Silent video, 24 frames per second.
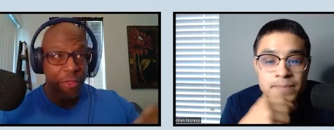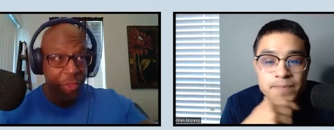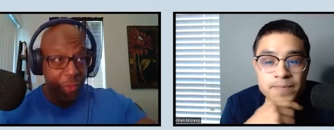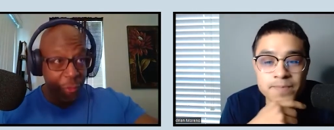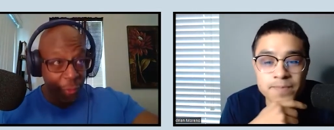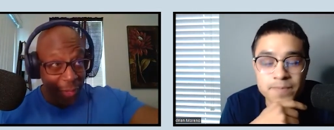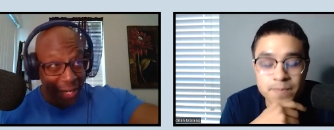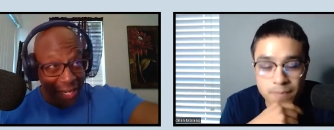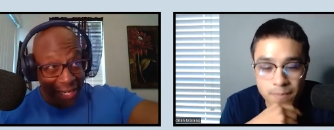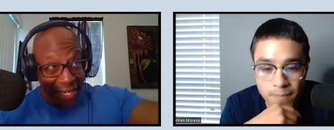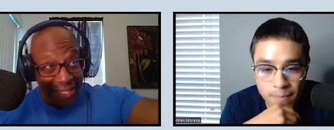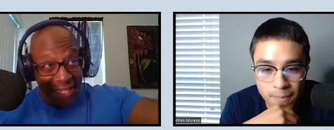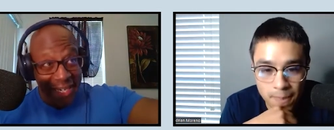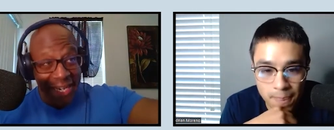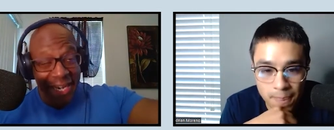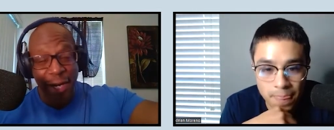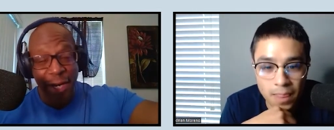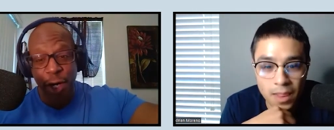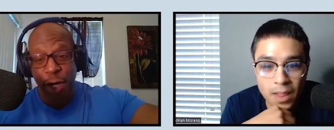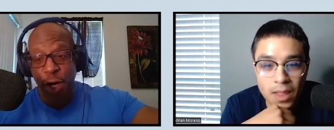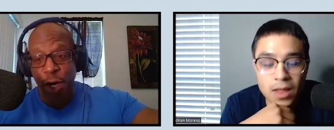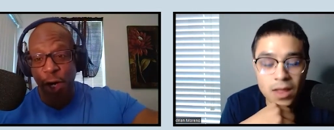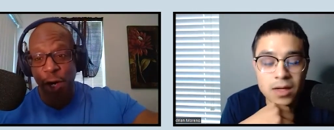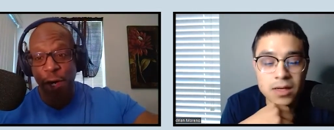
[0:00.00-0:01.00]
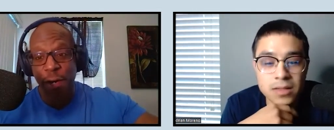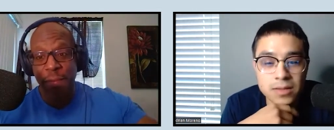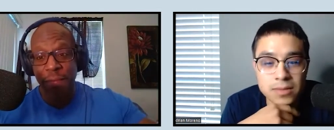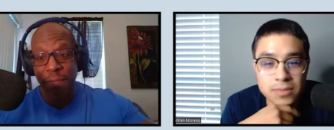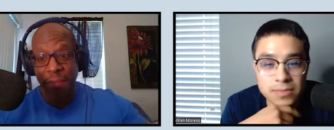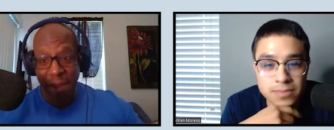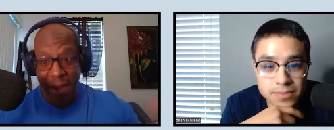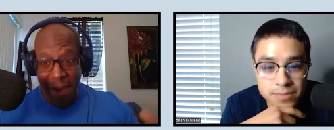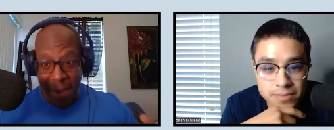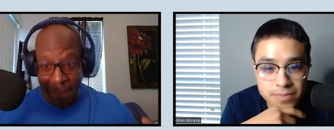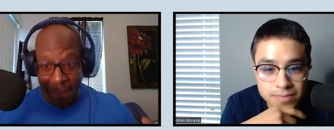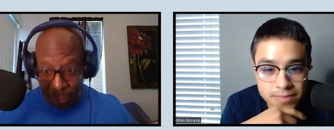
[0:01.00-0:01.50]
Speaker 1: Three deer,
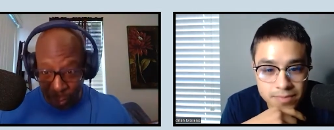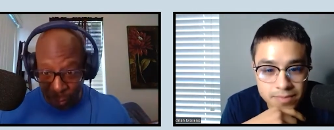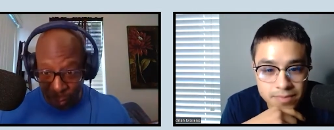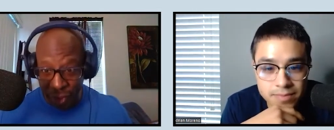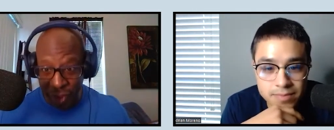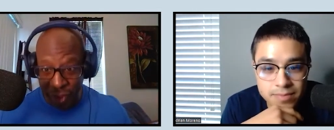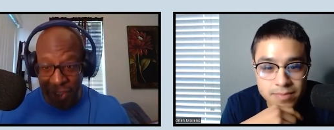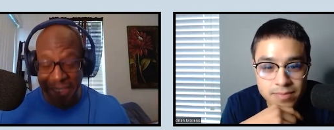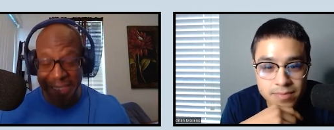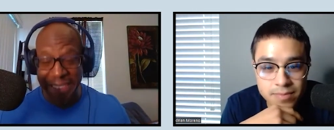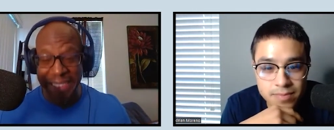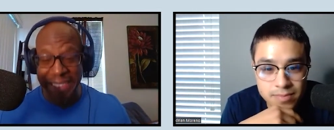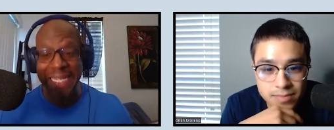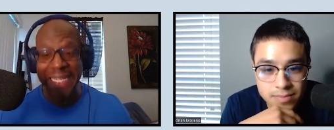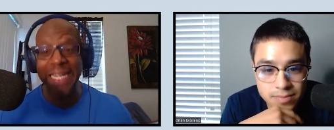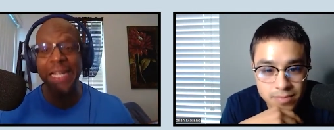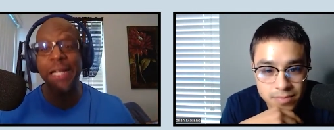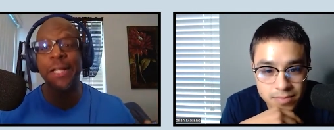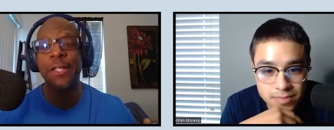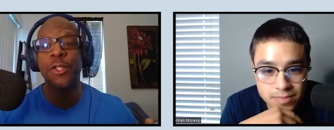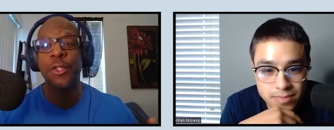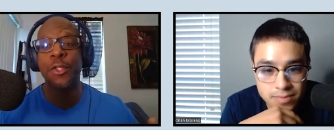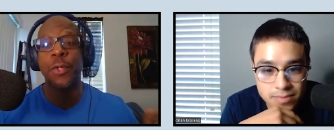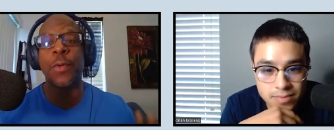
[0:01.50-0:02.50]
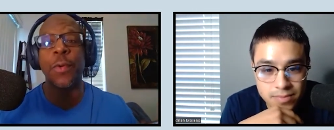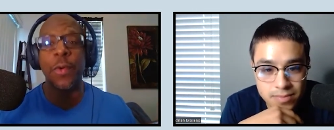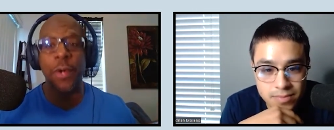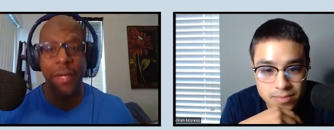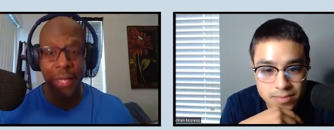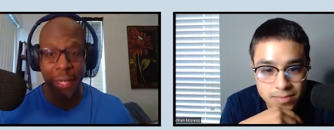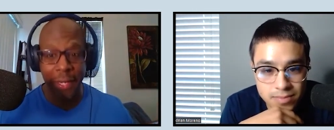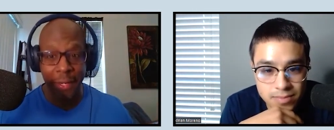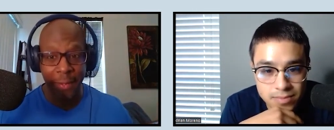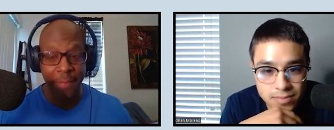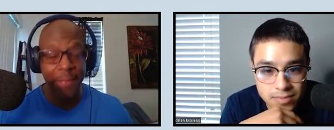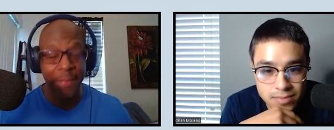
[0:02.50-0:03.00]
they had pushed deer toward
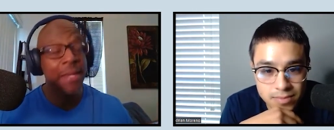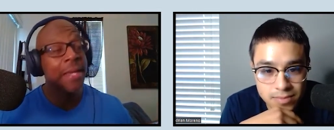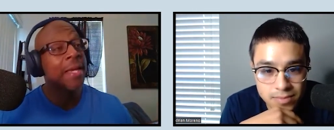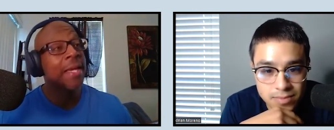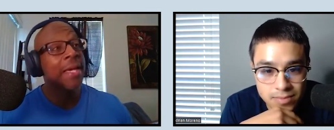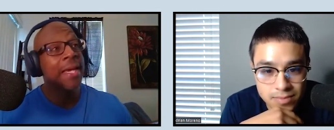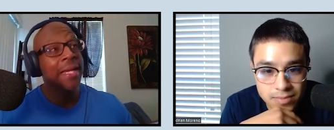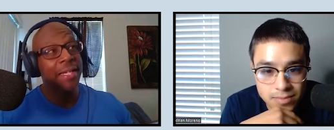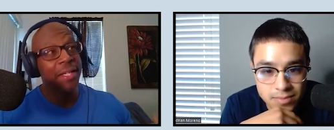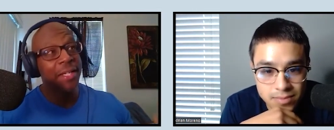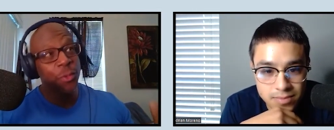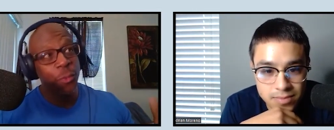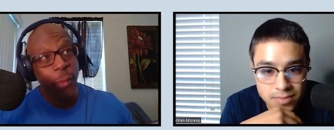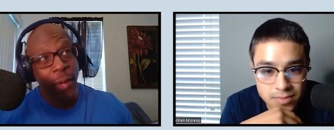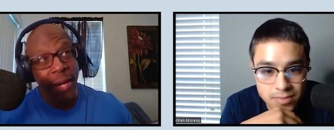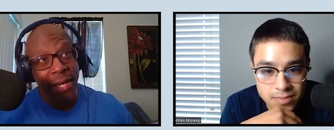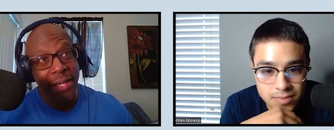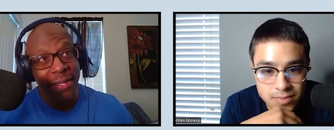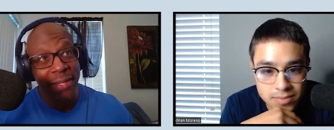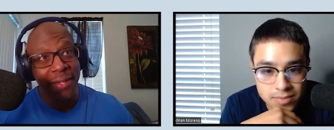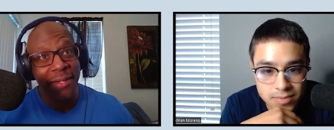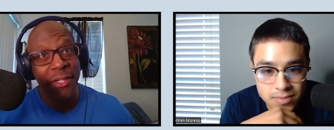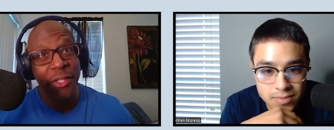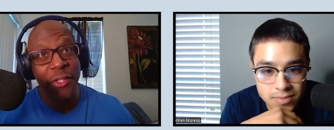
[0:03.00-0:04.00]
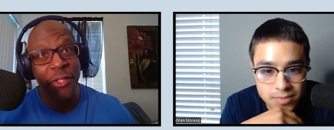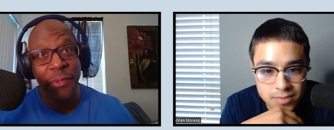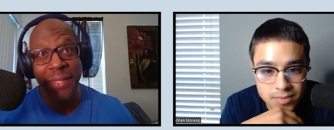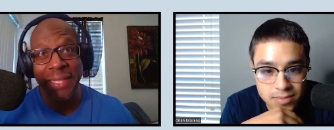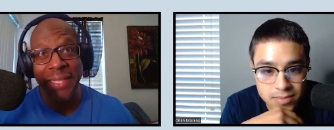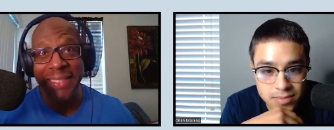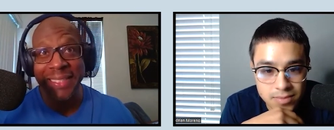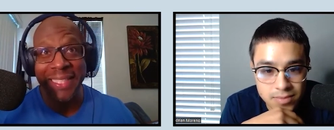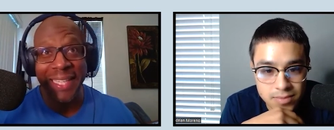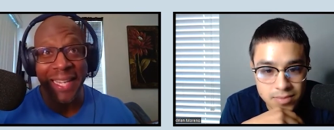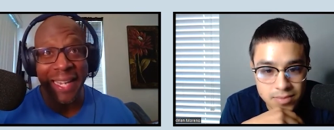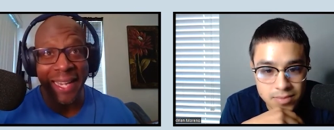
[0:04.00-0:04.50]
him. And he's waiting in the tree
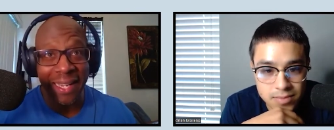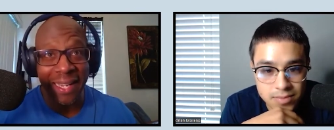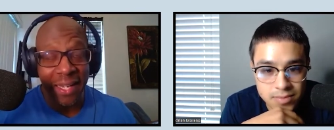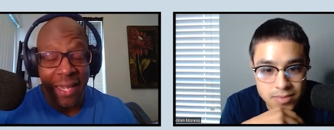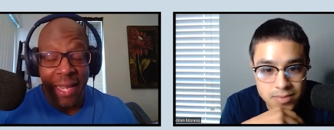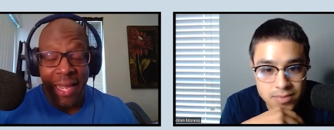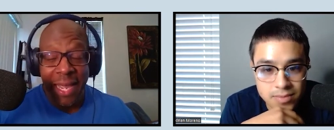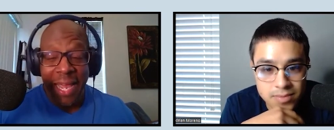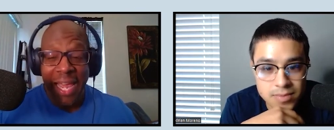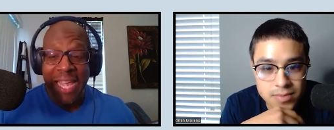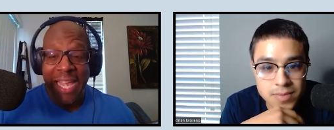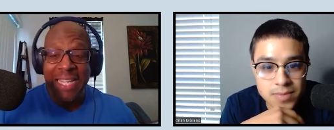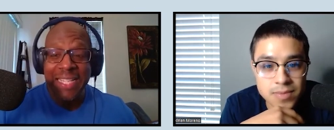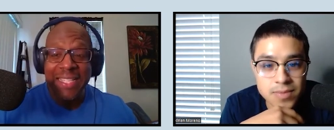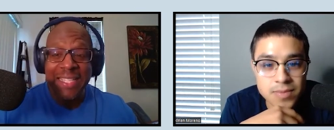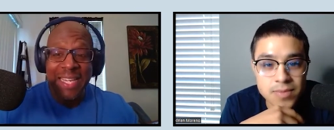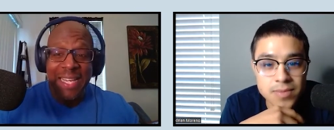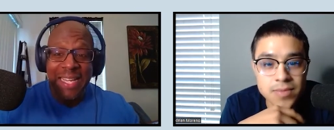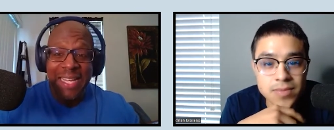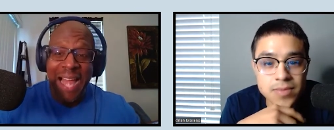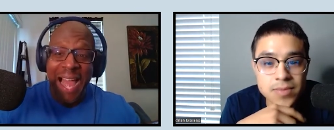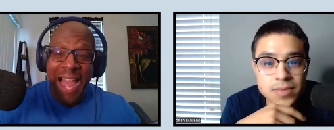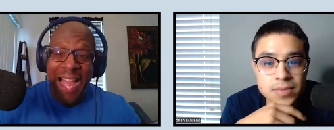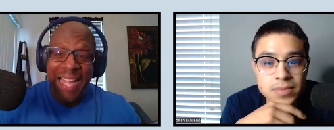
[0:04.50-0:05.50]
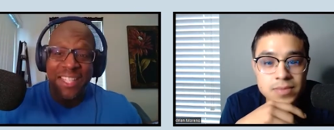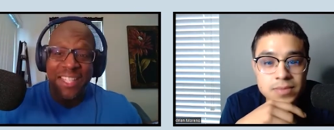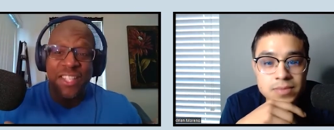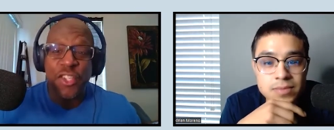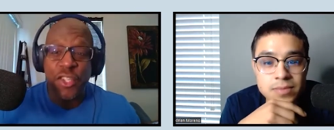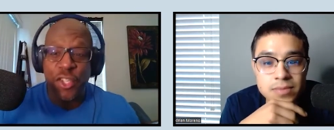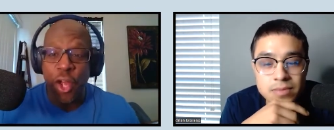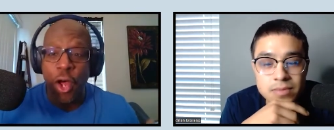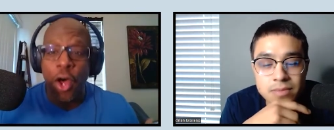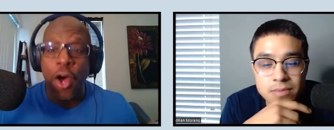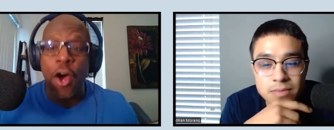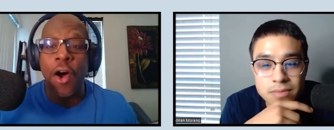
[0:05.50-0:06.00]
stand. He said, I
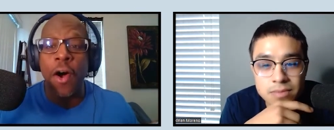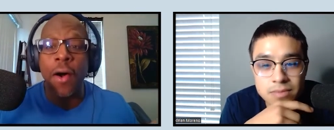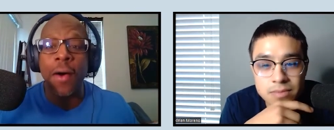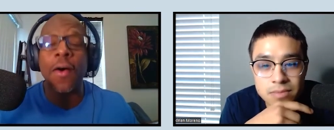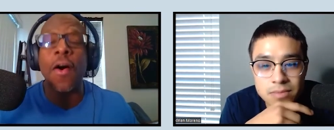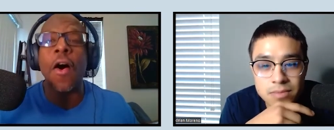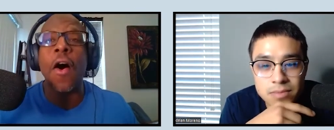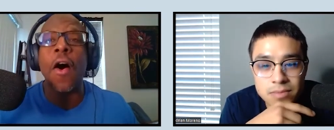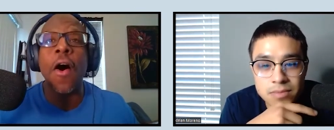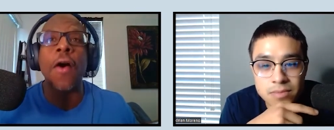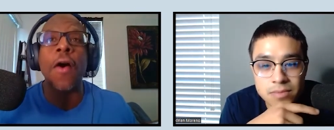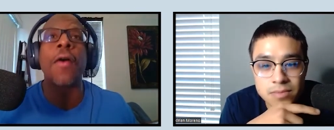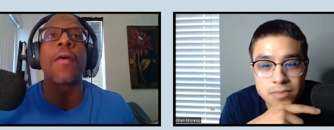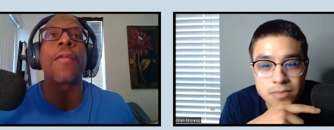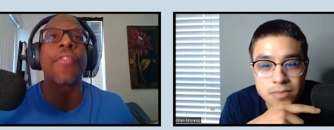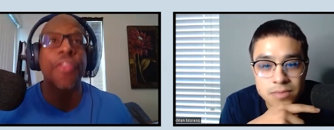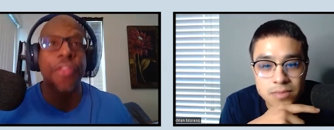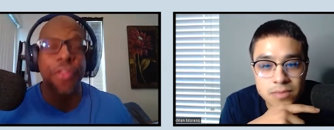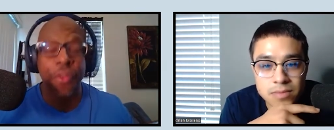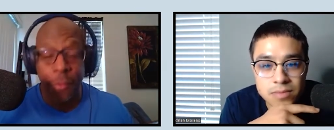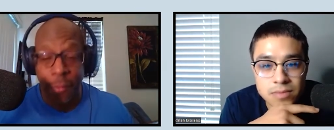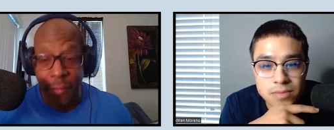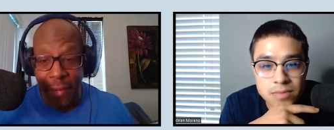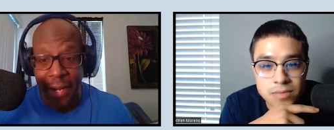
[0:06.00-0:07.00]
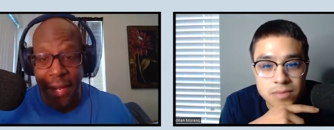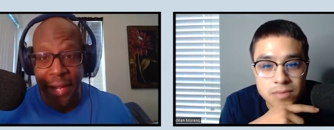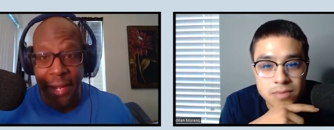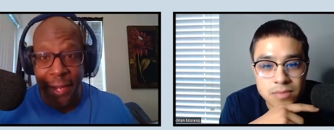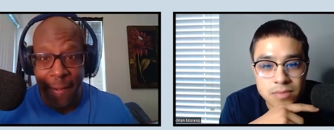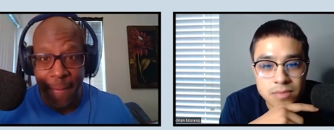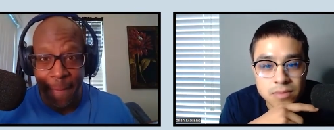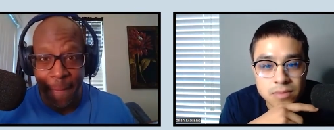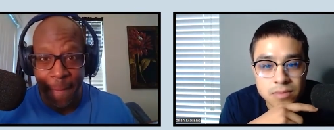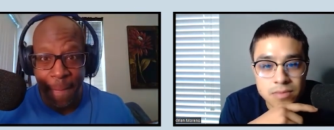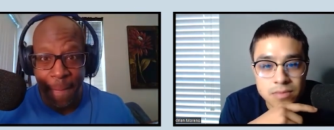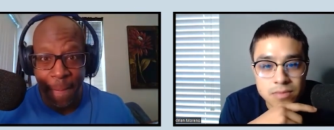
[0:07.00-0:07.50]
saw all
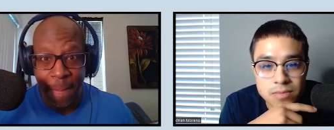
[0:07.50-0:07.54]
three,